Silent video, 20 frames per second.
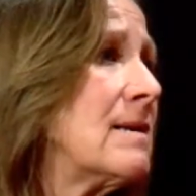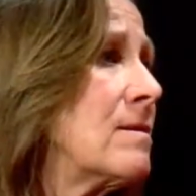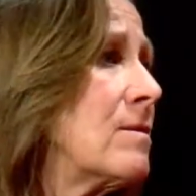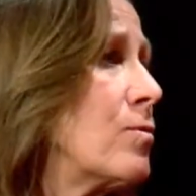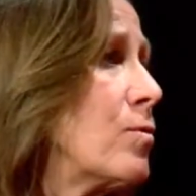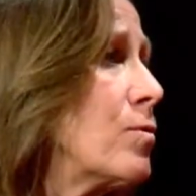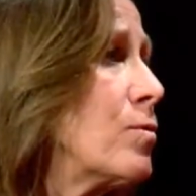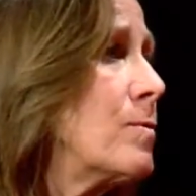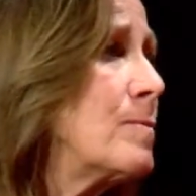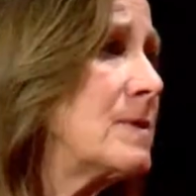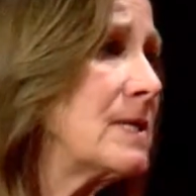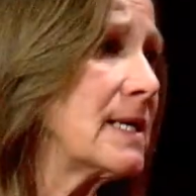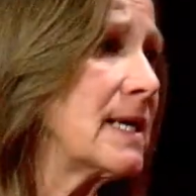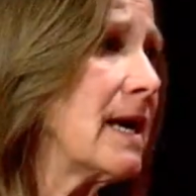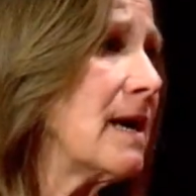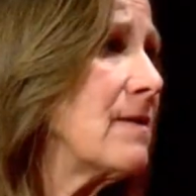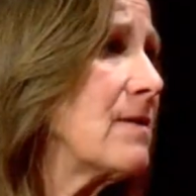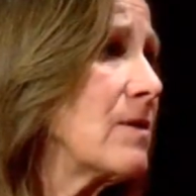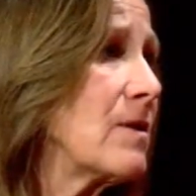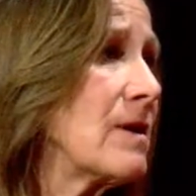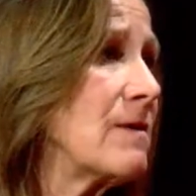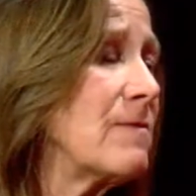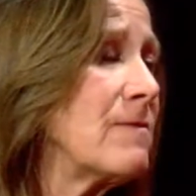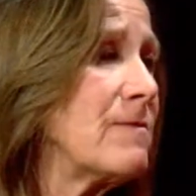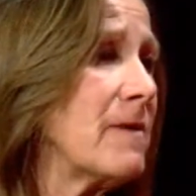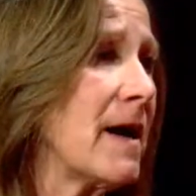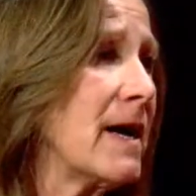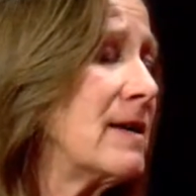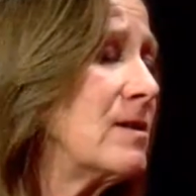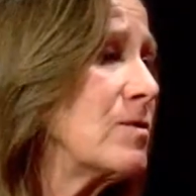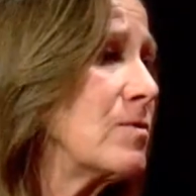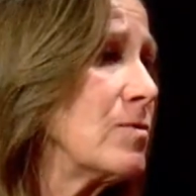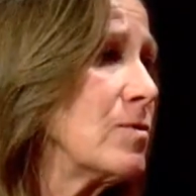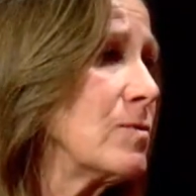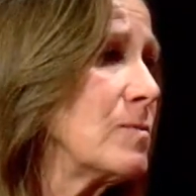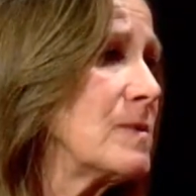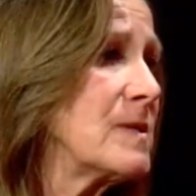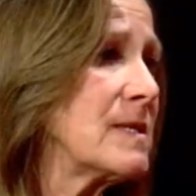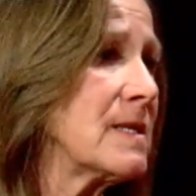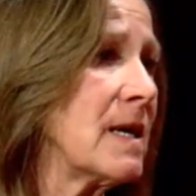And group together and find
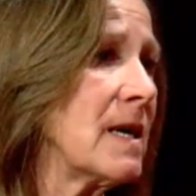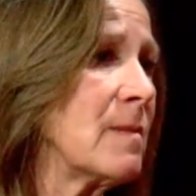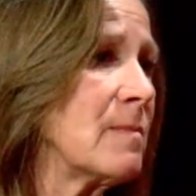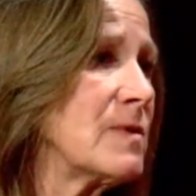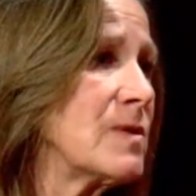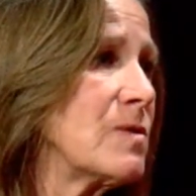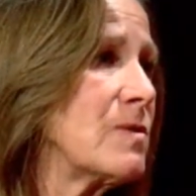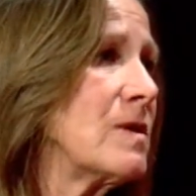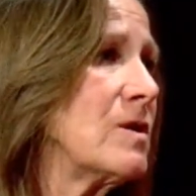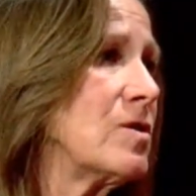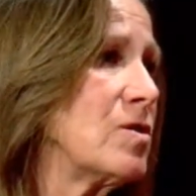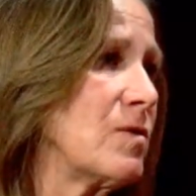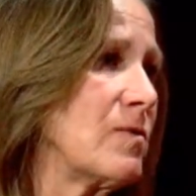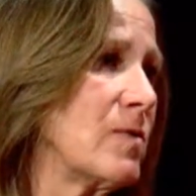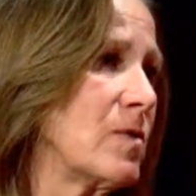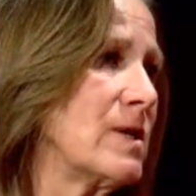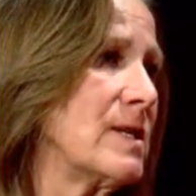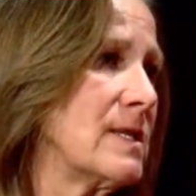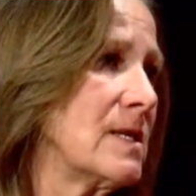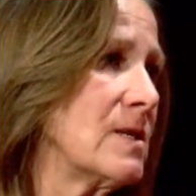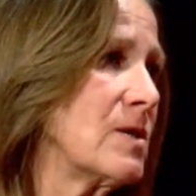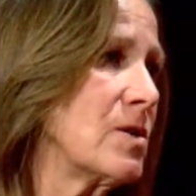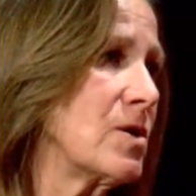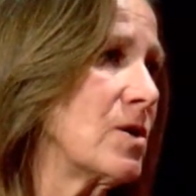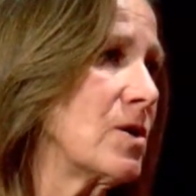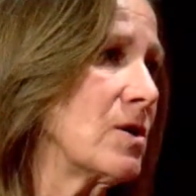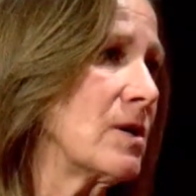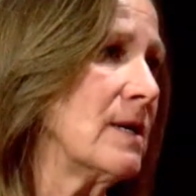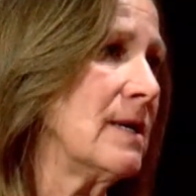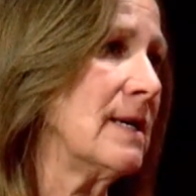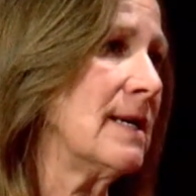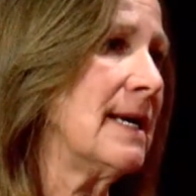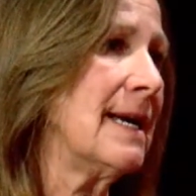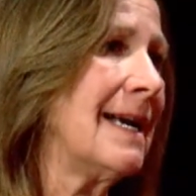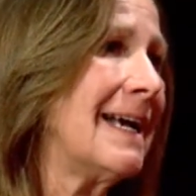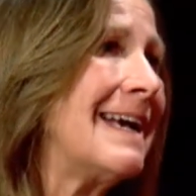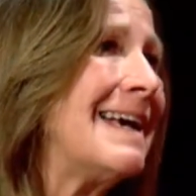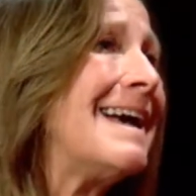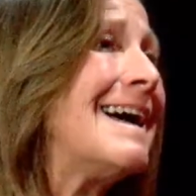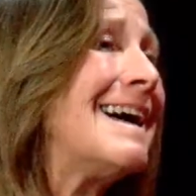groups so that your voice is heard.
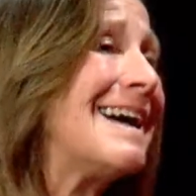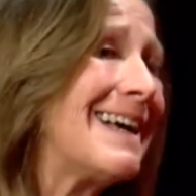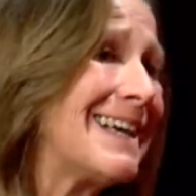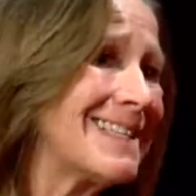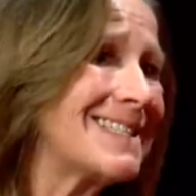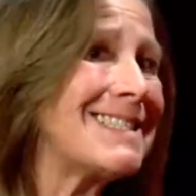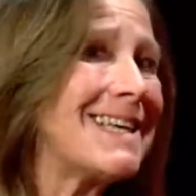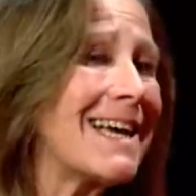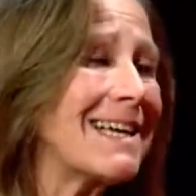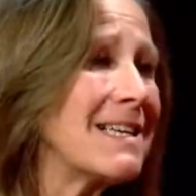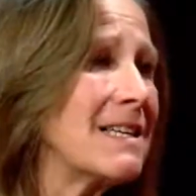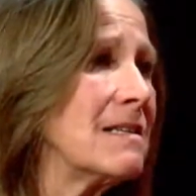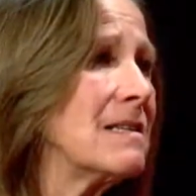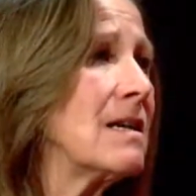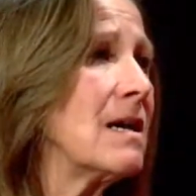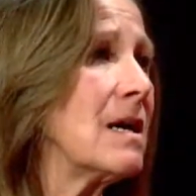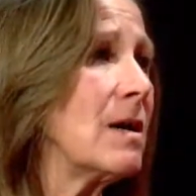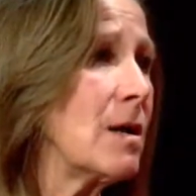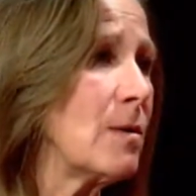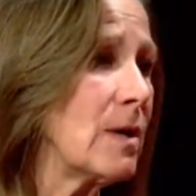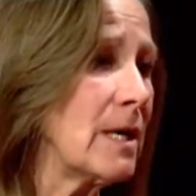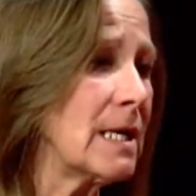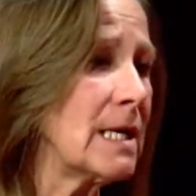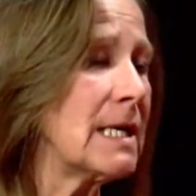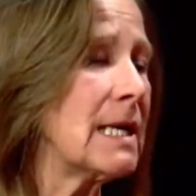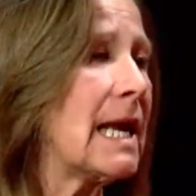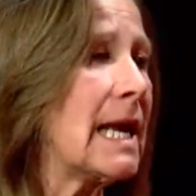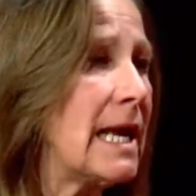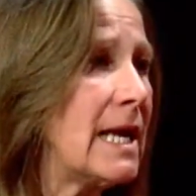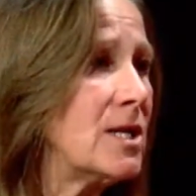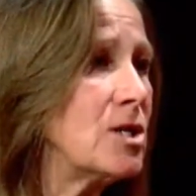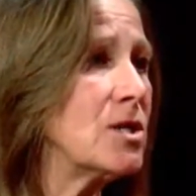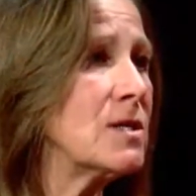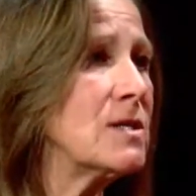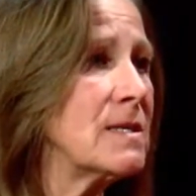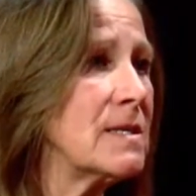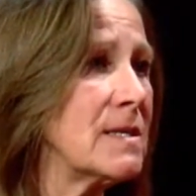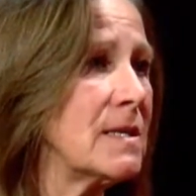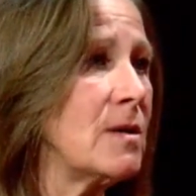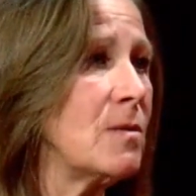Second, in an
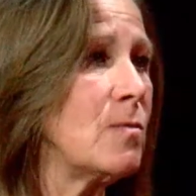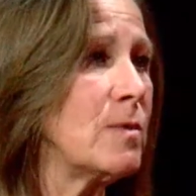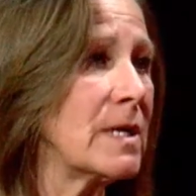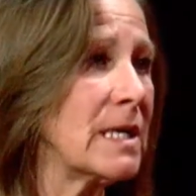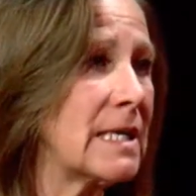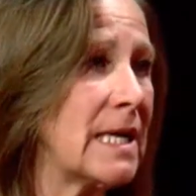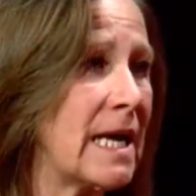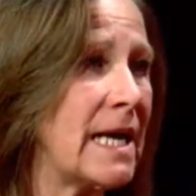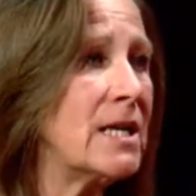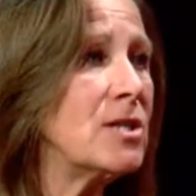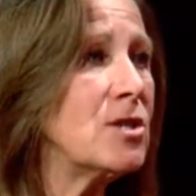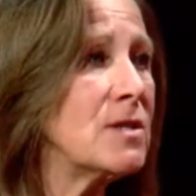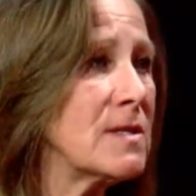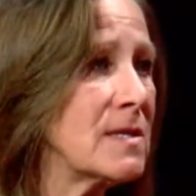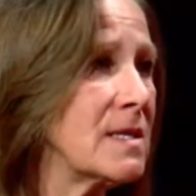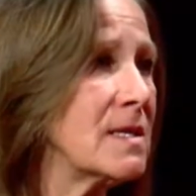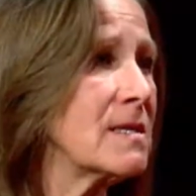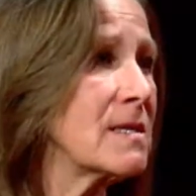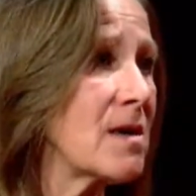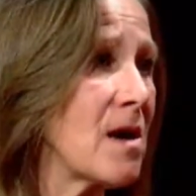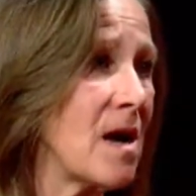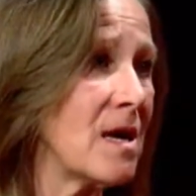agency, when an agency is